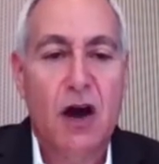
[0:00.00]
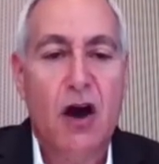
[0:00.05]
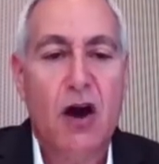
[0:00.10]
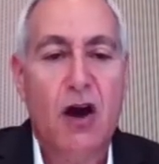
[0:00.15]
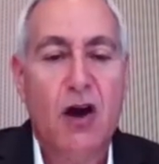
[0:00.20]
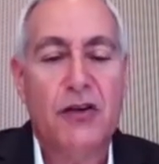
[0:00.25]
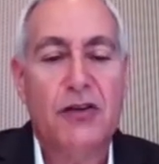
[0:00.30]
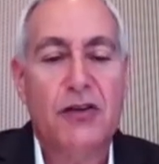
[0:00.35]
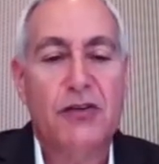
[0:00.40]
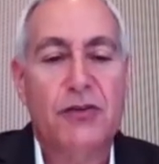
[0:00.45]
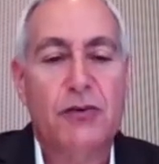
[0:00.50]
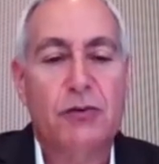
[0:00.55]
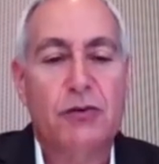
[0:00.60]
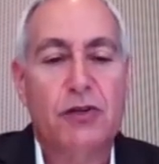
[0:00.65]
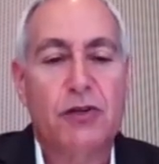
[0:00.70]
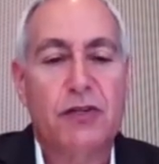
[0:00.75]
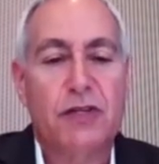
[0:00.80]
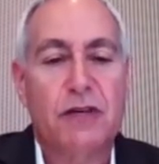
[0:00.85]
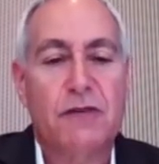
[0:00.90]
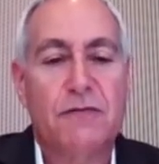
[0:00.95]
Are you
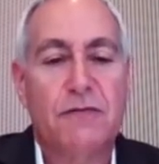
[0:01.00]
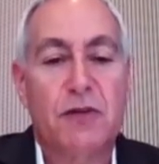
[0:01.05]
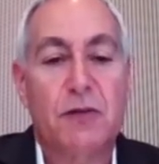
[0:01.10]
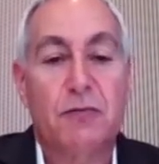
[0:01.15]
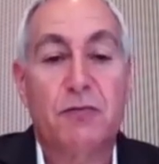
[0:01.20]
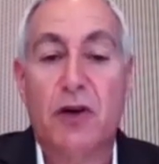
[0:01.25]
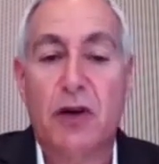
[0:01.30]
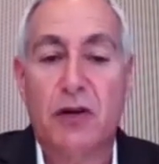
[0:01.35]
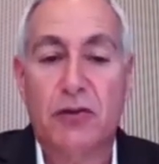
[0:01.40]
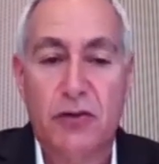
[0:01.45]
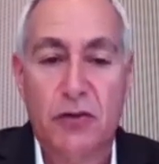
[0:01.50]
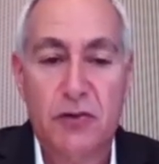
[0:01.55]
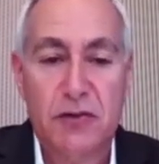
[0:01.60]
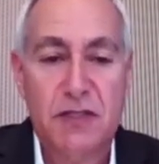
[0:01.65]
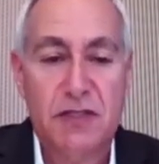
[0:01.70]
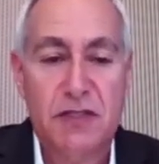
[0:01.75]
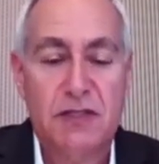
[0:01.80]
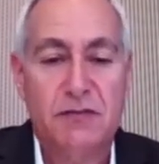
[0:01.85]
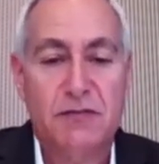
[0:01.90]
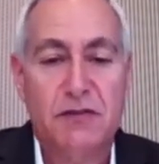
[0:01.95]
looking for the
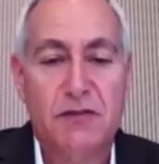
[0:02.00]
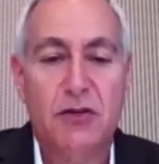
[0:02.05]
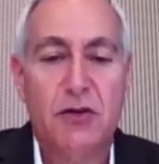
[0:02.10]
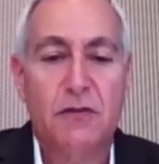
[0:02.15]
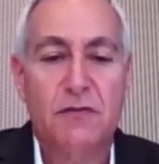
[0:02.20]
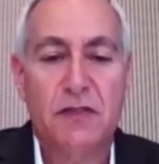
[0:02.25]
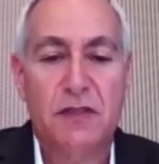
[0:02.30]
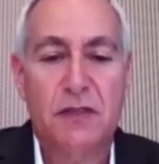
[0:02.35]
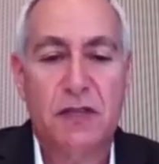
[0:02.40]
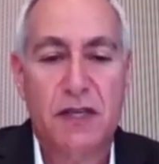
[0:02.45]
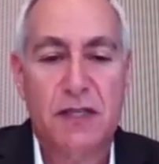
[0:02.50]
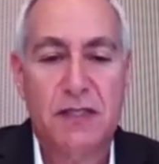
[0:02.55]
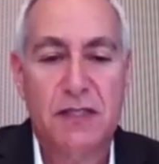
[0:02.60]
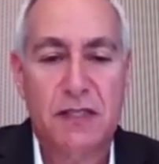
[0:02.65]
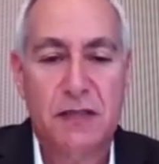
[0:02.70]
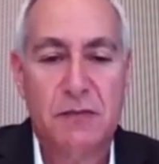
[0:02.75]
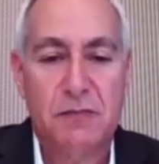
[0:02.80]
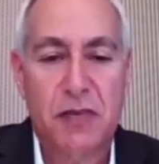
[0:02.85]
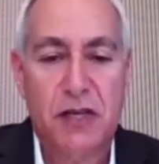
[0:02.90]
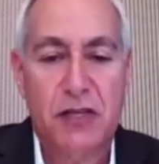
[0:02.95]
prognosis of a
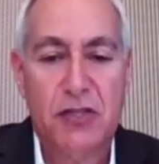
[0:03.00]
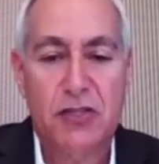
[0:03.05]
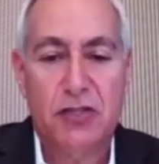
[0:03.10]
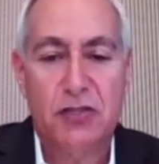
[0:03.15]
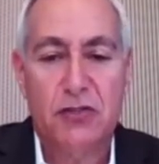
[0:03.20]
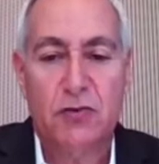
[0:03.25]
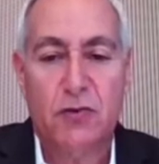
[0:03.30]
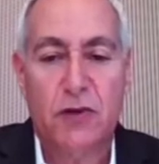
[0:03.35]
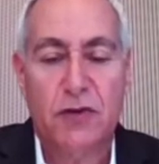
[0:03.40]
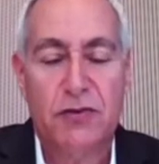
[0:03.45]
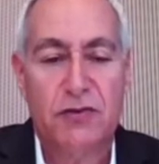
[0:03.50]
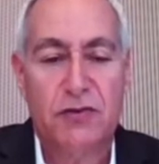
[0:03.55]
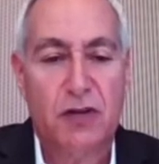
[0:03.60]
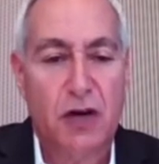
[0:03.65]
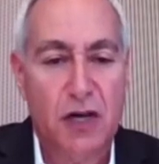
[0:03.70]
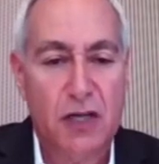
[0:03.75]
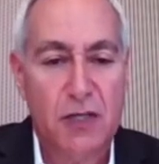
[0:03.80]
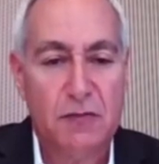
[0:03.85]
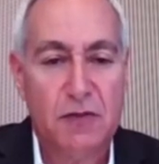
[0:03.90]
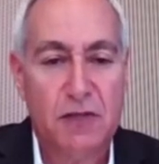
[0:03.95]
COVID-19 patient, whether to
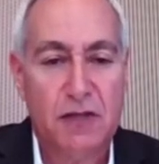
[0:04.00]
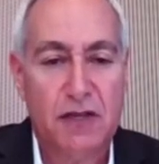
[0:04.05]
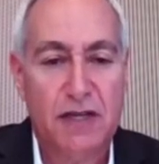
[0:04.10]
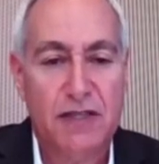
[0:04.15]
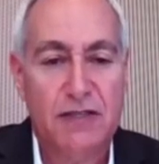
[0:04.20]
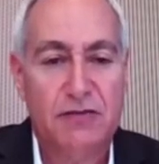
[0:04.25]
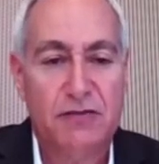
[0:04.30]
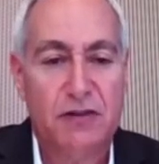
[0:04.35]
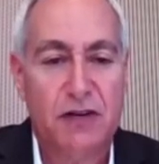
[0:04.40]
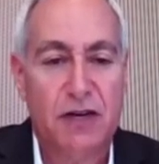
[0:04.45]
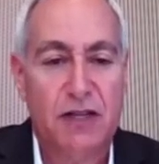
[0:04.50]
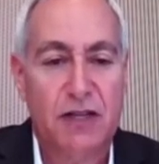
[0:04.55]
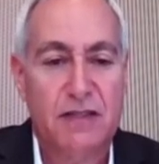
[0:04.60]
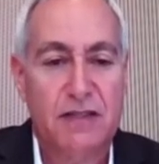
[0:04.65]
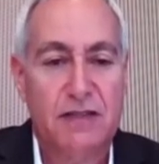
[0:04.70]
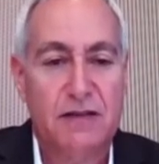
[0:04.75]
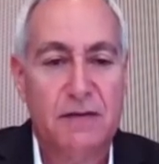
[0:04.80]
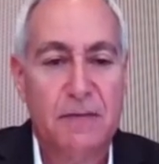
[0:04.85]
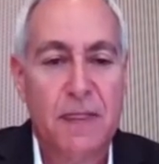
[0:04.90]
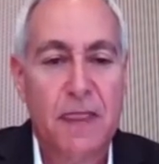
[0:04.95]
hospitalize or not?
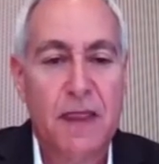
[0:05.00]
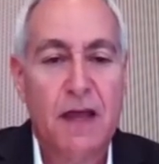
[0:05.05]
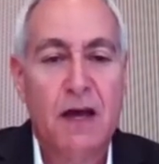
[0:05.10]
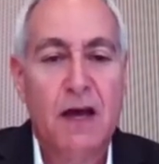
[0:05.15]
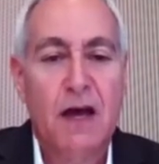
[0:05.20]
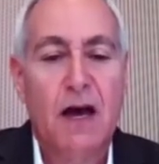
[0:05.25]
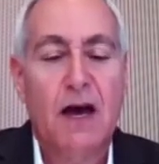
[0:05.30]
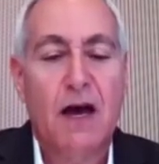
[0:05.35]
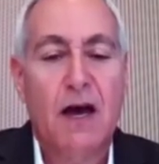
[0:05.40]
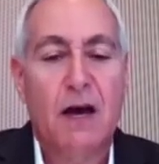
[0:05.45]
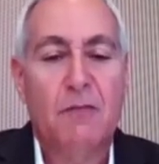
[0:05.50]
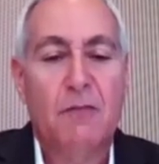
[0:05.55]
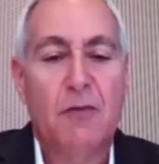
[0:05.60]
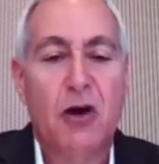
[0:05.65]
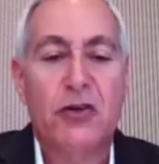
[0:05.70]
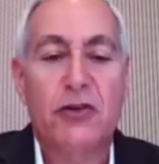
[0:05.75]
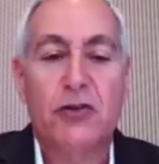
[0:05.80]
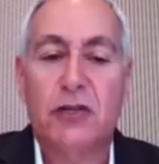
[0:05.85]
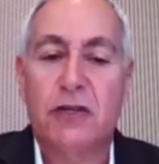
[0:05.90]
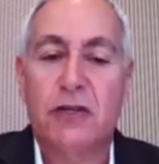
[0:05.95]

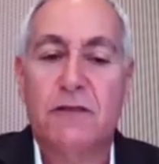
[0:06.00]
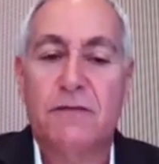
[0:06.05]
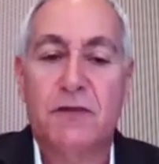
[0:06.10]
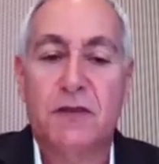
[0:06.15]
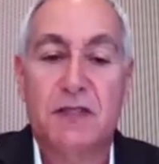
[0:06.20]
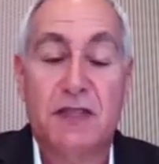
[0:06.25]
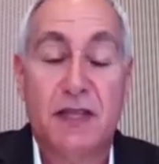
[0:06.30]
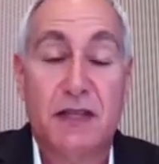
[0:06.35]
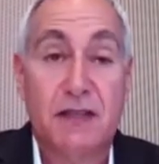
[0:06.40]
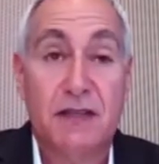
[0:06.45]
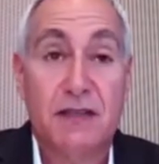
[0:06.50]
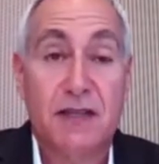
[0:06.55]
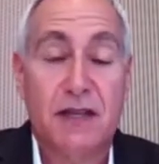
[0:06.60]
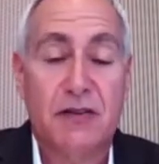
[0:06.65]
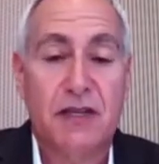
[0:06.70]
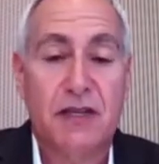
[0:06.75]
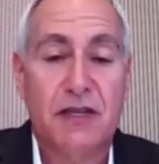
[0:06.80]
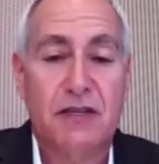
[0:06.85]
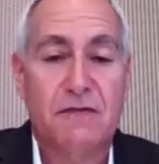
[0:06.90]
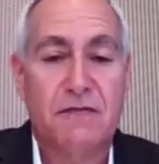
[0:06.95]
Are you looking for
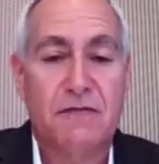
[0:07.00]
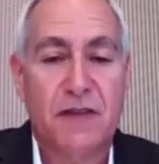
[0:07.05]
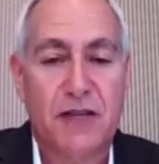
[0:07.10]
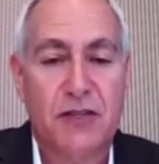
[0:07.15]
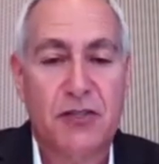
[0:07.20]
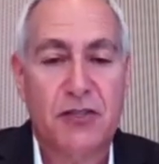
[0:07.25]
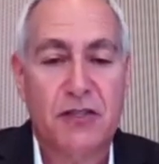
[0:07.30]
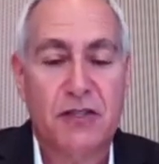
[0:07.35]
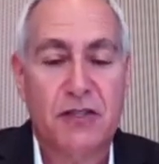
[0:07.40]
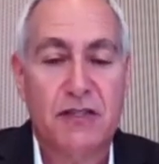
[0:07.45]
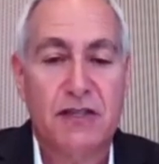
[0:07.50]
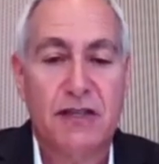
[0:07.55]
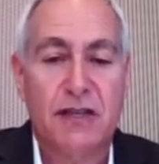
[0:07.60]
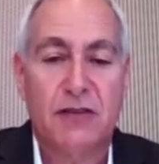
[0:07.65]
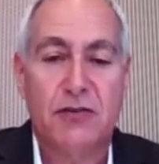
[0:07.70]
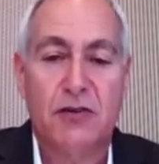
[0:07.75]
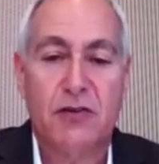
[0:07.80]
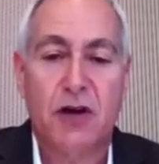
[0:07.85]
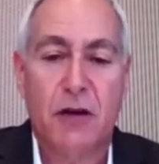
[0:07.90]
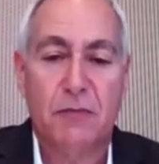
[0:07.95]
secondary infectious and
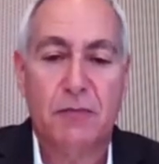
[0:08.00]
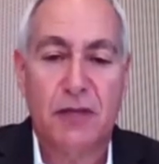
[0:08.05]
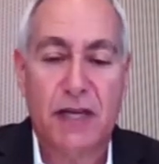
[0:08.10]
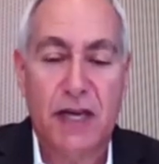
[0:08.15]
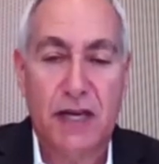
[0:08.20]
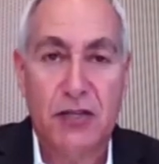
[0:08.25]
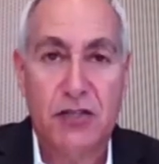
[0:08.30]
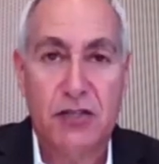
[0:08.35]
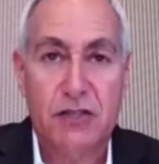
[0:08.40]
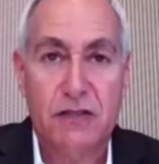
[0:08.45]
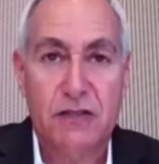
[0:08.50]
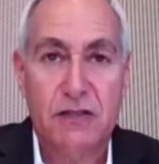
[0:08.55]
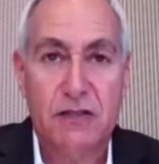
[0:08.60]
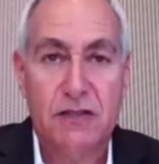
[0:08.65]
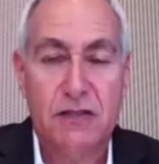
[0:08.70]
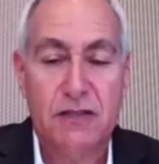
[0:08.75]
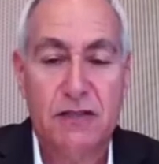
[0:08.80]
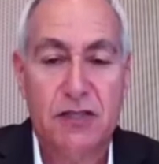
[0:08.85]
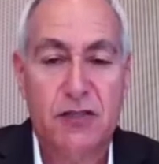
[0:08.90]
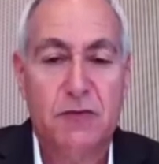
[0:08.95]
other complications
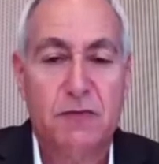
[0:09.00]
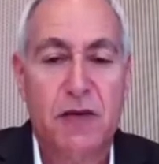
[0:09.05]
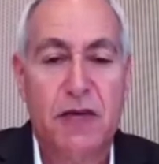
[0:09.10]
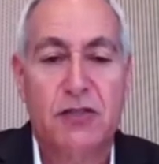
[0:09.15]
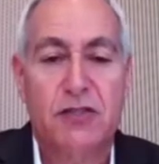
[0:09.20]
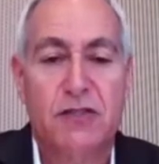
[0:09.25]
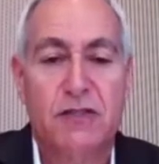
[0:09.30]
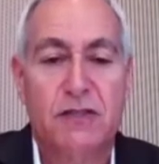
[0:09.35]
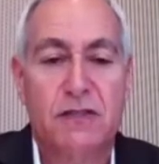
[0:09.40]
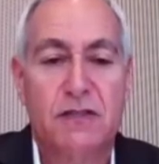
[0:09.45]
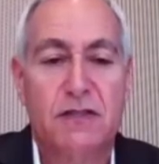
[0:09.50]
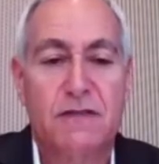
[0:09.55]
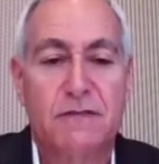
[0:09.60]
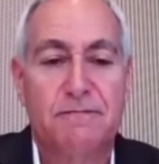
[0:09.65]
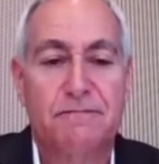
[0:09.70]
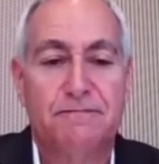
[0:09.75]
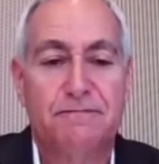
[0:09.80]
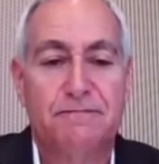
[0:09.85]
in such patients?